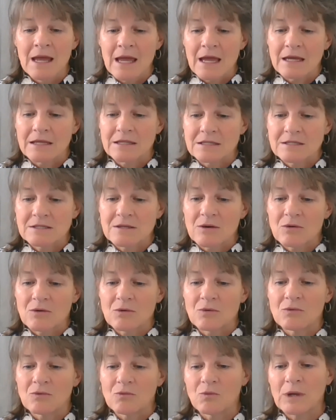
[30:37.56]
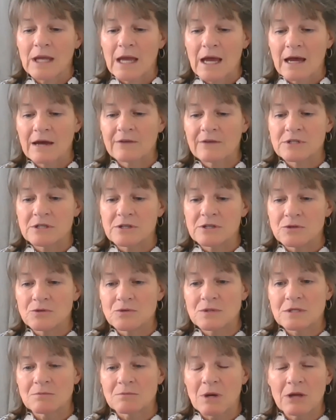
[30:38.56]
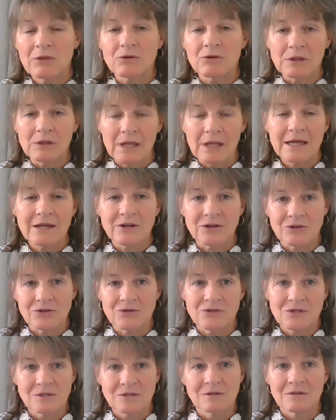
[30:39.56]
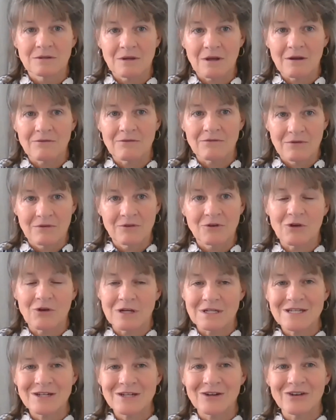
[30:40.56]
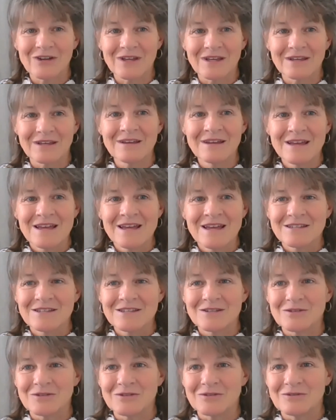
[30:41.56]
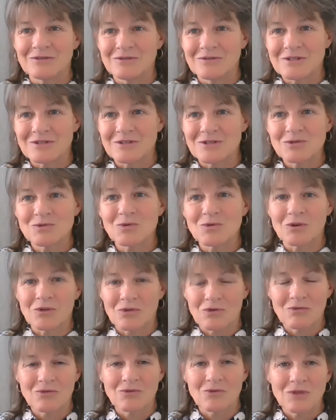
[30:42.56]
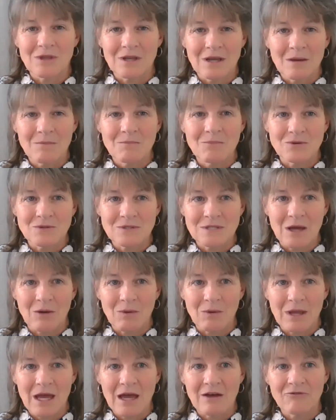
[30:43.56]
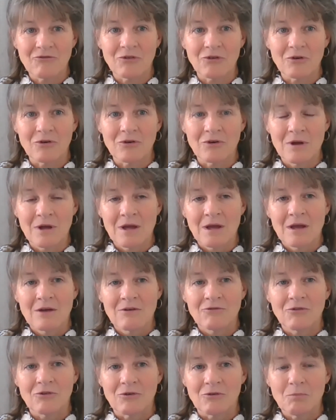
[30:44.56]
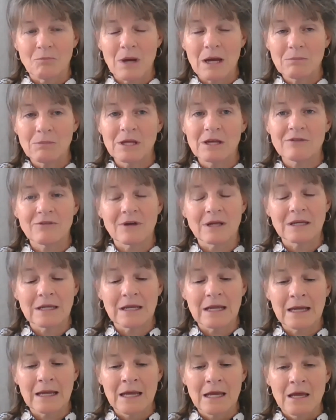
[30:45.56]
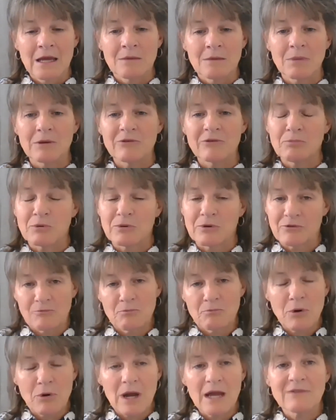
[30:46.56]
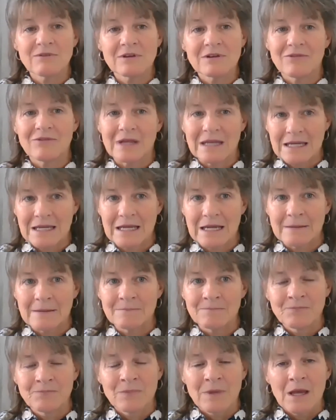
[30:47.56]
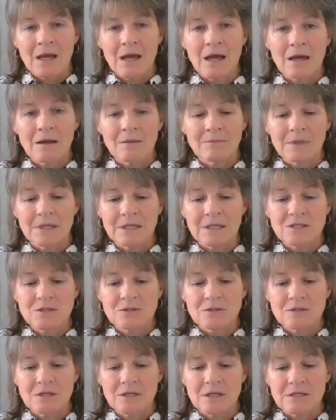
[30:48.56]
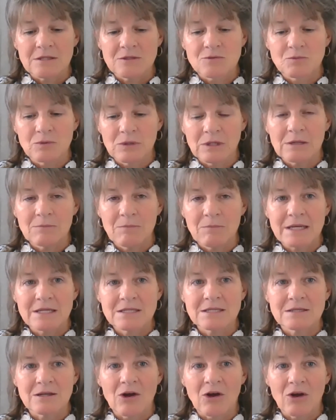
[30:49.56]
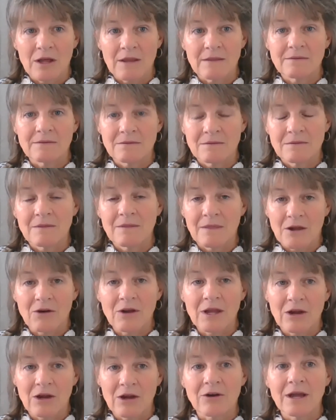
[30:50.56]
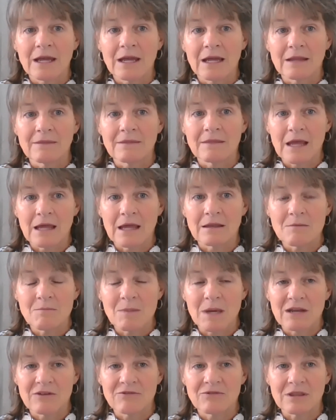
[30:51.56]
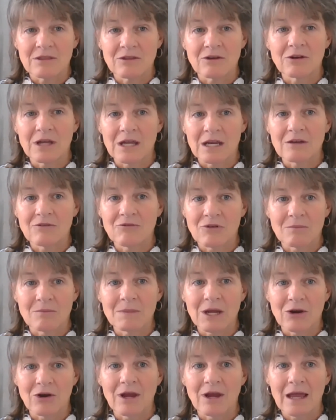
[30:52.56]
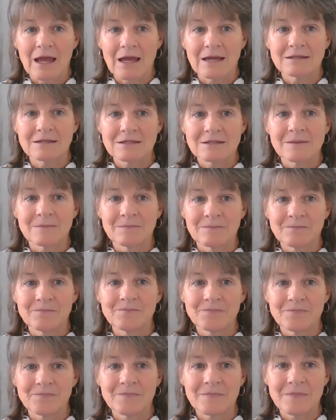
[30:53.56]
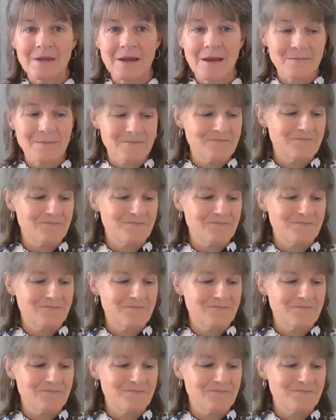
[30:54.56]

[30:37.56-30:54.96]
And so we have to use some other layers of criteria to sort through the numbers that we have for public funding, but for private funding, it's really based on their hearing and the benefit they're getting from hearing aids. Yeah.